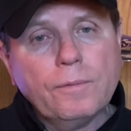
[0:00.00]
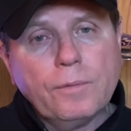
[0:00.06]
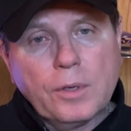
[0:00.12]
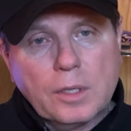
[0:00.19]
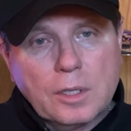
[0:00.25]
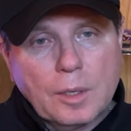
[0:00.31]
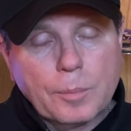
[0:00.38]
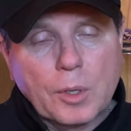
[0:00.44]

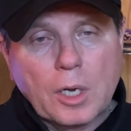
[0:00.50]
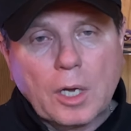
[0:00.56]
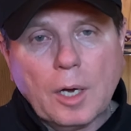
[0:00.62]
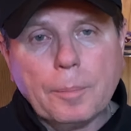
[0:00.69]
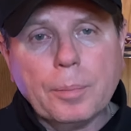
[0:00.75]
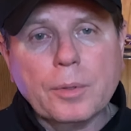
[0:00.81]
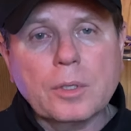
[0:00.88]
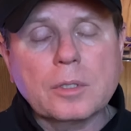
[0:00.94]
Feed them a
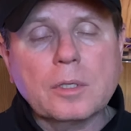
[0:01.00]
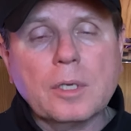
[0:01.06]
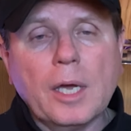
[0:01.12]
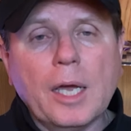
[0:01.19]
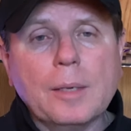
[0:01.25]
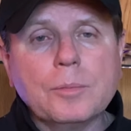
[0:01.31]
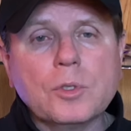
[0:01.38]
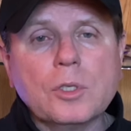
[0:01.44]
couple of
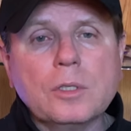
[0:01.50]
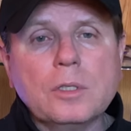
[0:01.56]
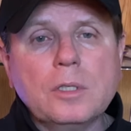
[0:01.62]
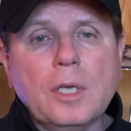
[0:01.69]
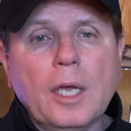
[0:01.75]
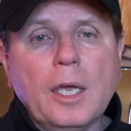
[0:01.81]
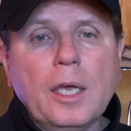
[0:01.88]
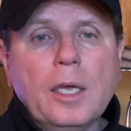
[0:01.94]
times a
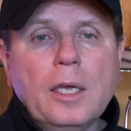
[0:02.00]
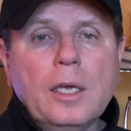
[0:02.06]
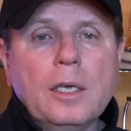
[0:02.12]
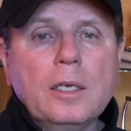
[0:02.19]
day